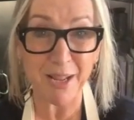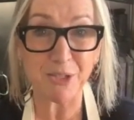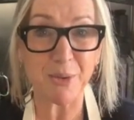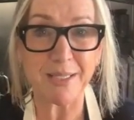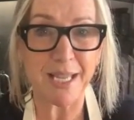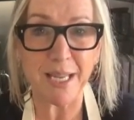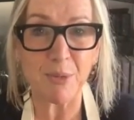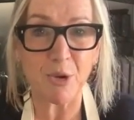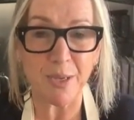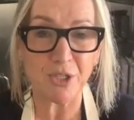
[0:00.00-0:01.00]
else who has any
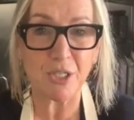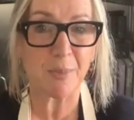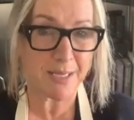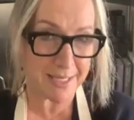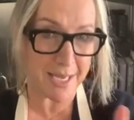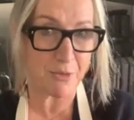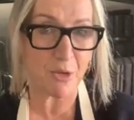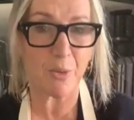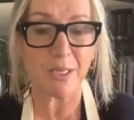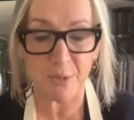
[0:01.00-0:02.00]
more questions. My second
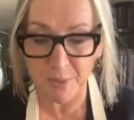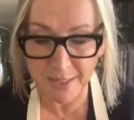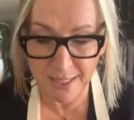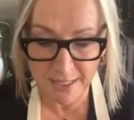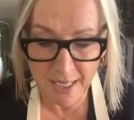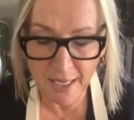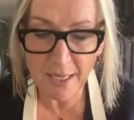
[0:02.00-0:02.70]
request was this.